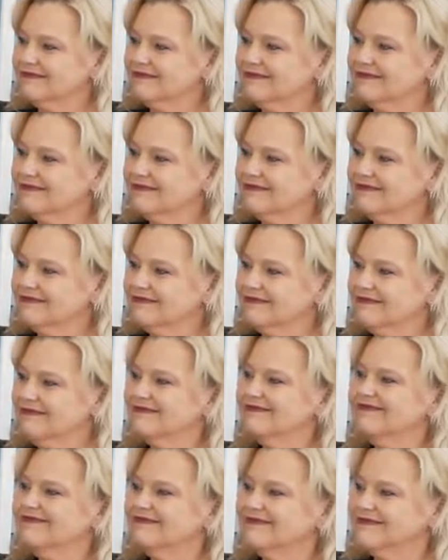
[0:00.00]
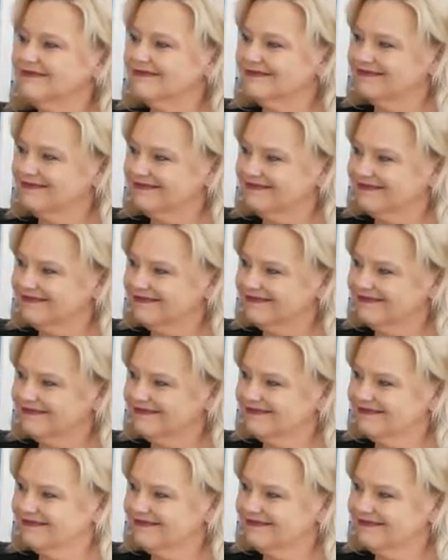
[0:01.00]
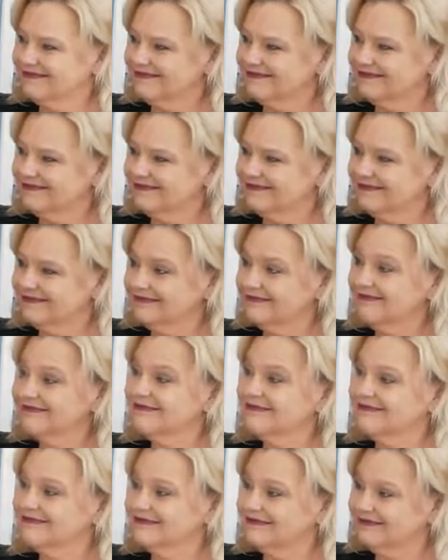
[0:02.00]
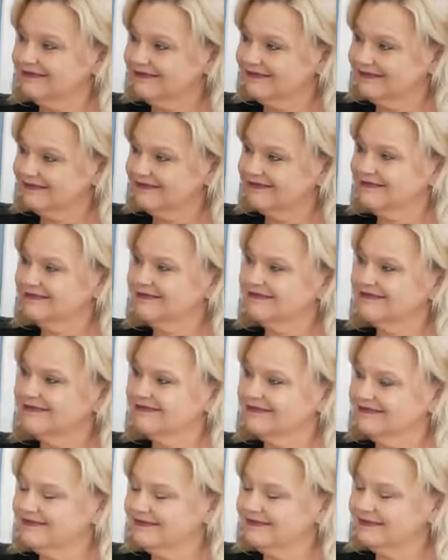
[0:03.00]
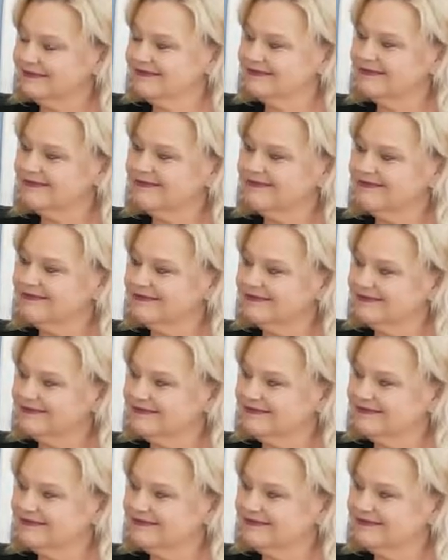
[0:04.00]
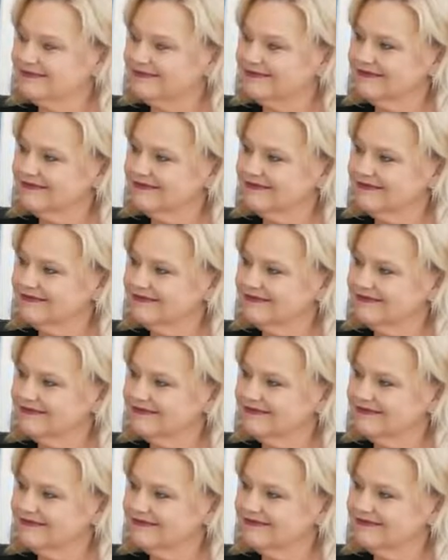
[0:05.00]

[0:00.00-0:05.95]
[no speech]